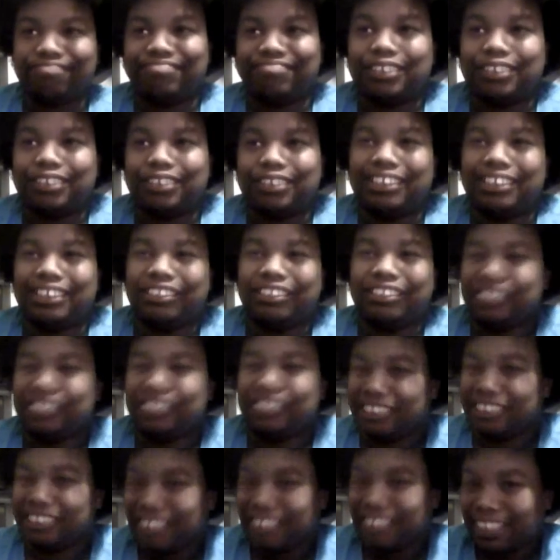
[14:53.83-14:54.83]
something else
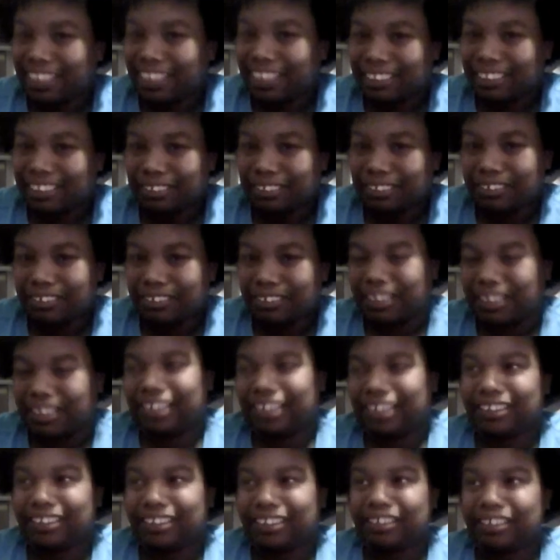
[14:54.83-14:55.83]
could have got cut,
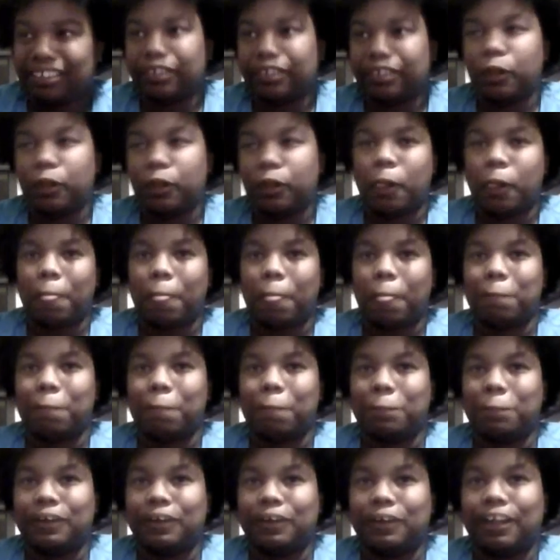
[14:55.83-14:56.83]
I think.
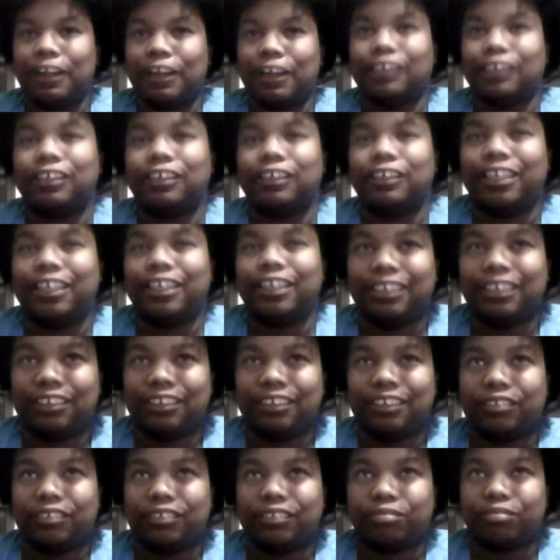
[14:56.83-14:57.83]
But I got I
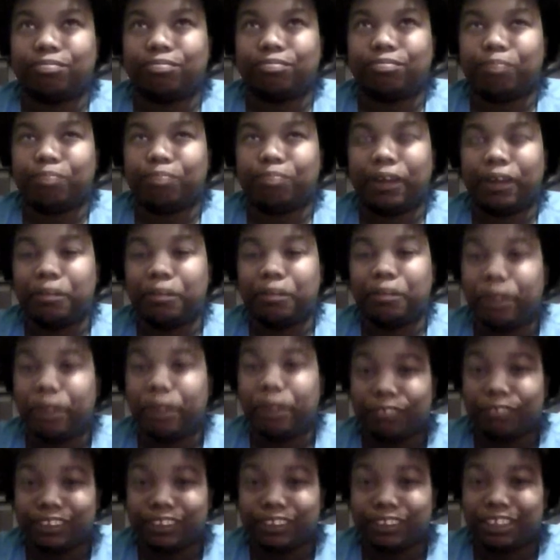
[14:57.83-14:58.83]
think probably the
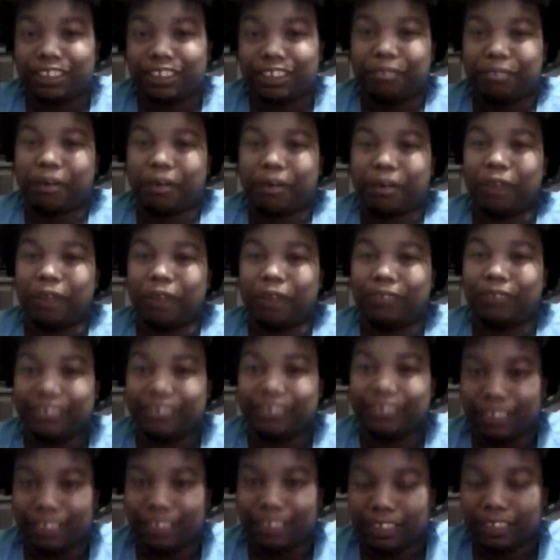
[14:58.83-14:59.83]
main reason it probably
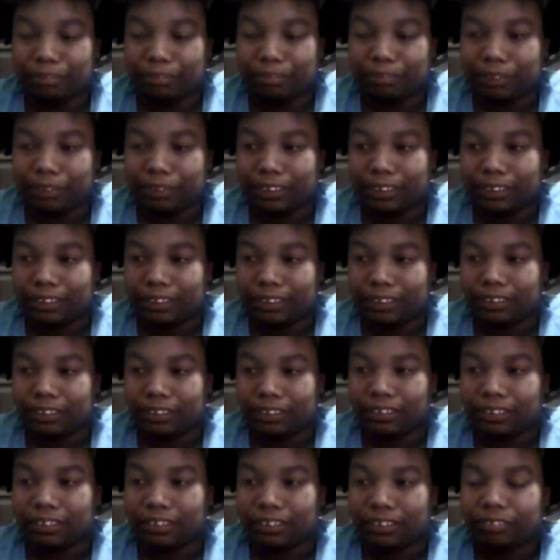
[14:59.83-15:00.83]
wasn't cut
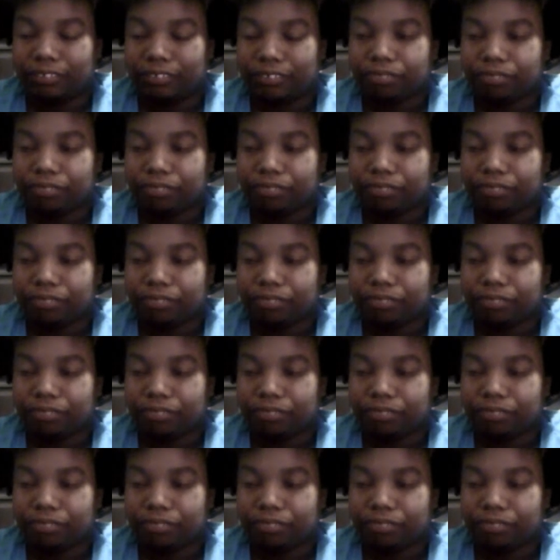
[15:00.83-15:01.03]
because